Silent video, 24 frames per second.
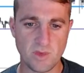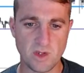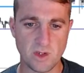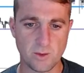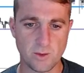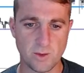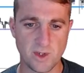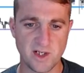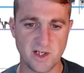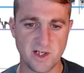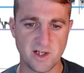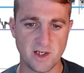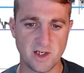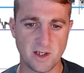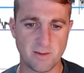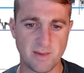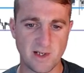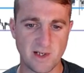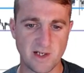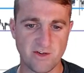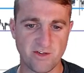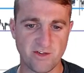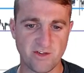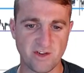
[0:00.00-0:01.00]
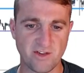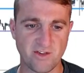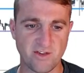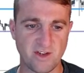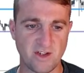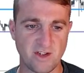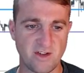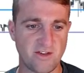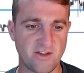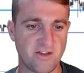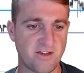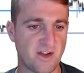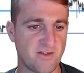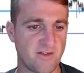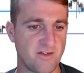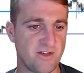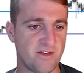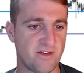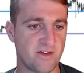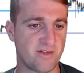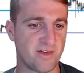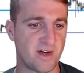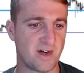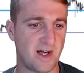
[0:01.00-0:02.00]
where did I buy in?
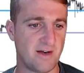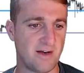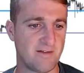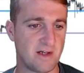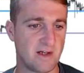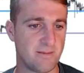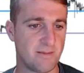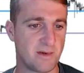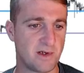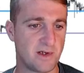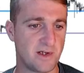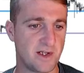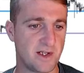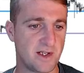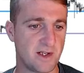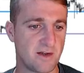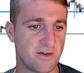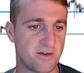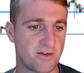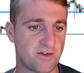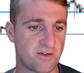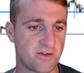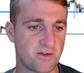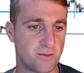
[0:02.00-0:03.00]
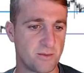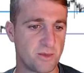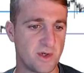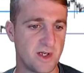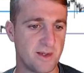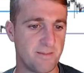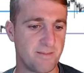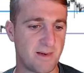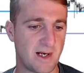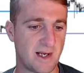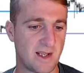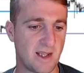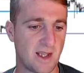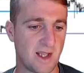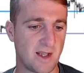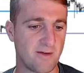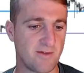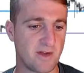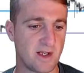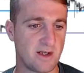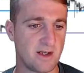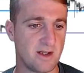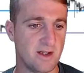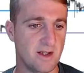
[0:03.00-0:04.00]
1675 I bought in, somewhere back
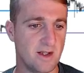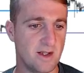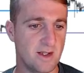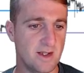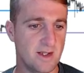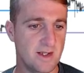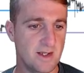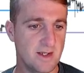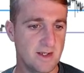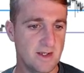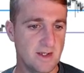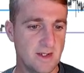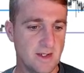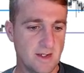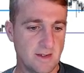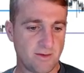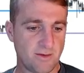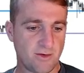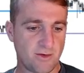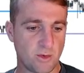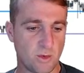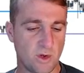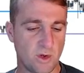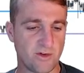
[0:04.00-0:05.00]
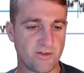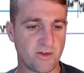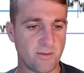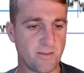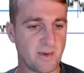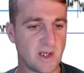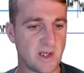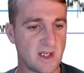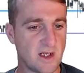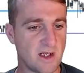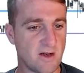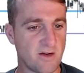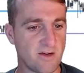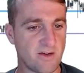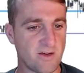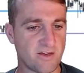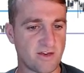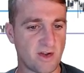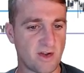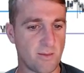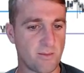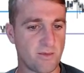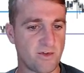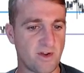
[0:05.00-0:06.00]
here in towards the beginning of
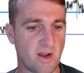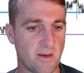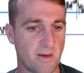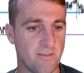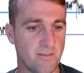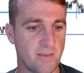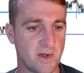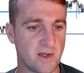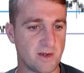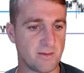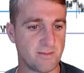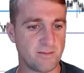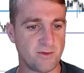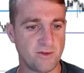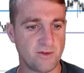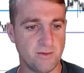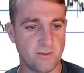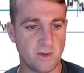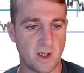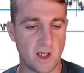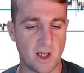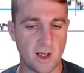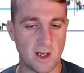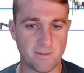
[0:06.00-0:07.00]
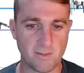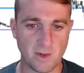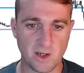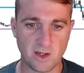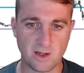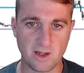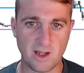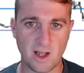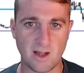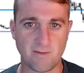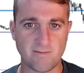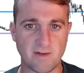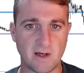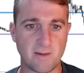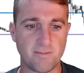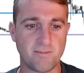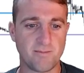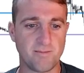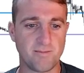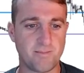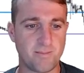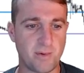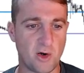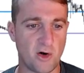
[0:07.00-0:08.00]
September, getting
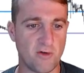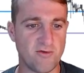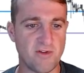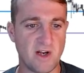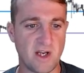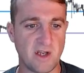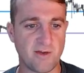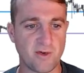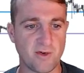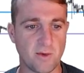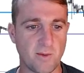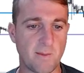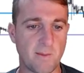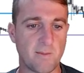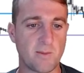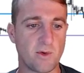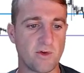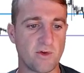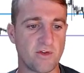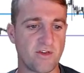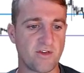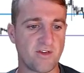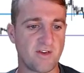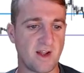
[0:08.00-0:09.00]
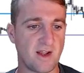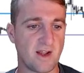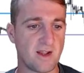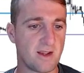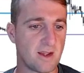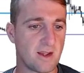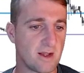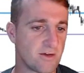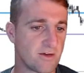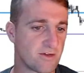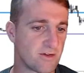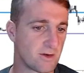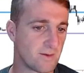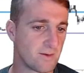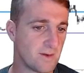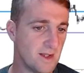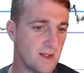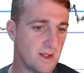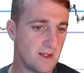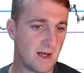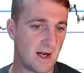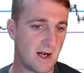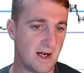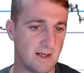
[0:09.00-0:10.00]
that pot ready for when we're staking. So
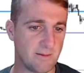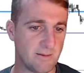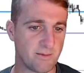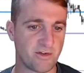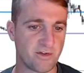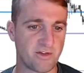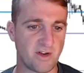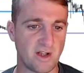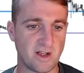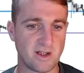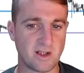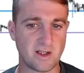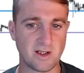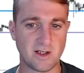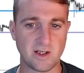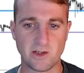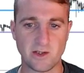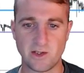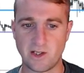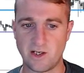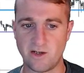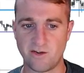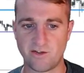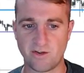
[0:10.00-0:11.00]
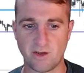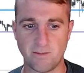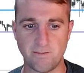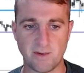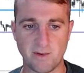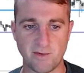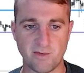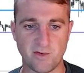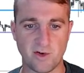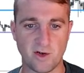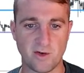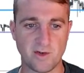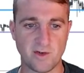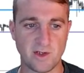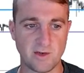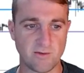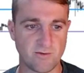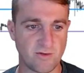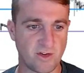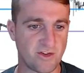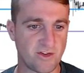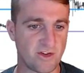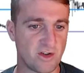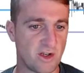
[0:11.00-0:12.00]
I am staking, like I said before,
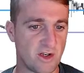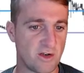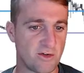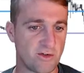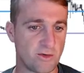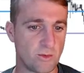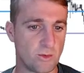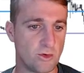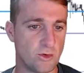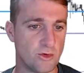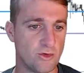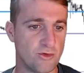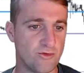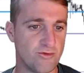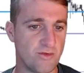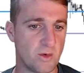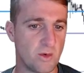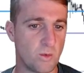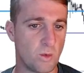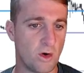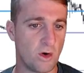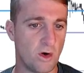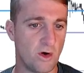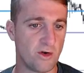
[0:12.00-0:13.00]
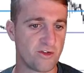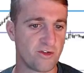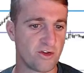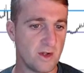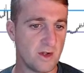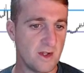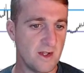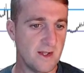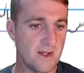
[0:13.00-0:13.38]
and returning some good rewards.